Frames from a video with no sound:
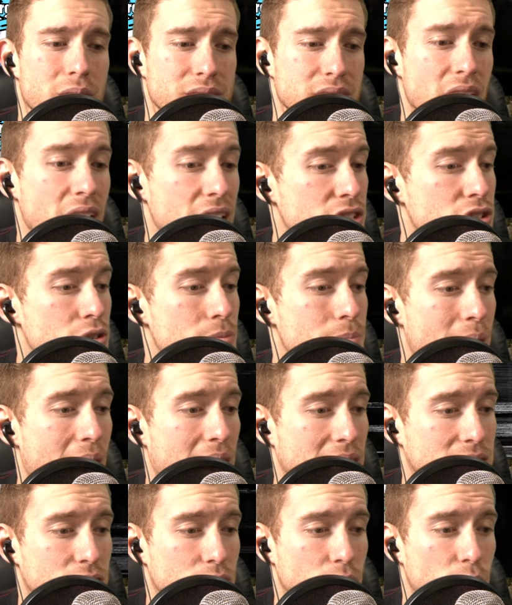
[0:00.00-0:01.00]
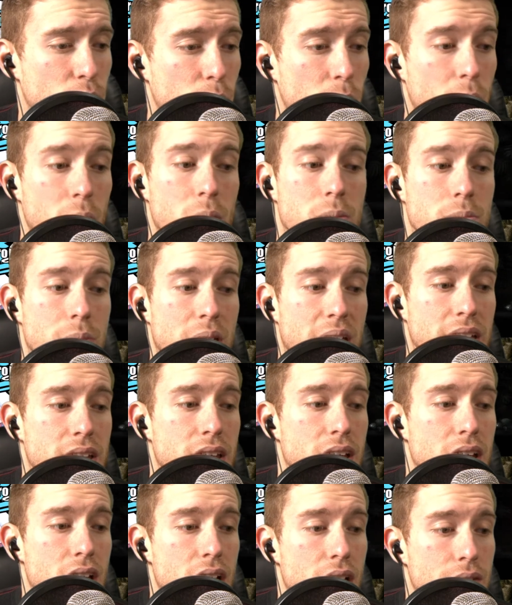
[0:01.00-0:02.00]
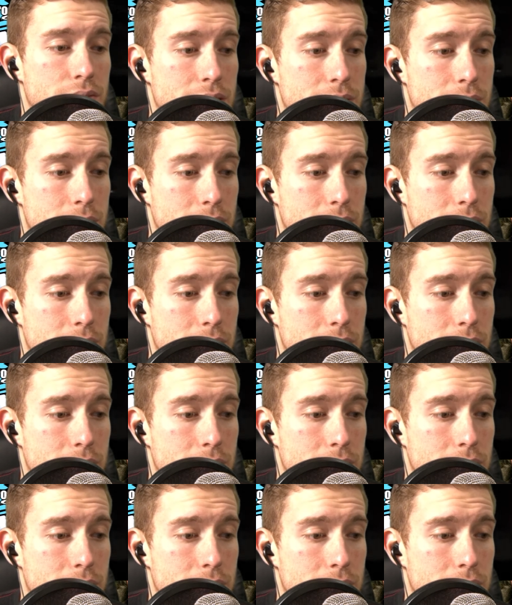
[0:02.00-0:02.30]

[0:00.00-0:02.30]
that takes you back to a world made from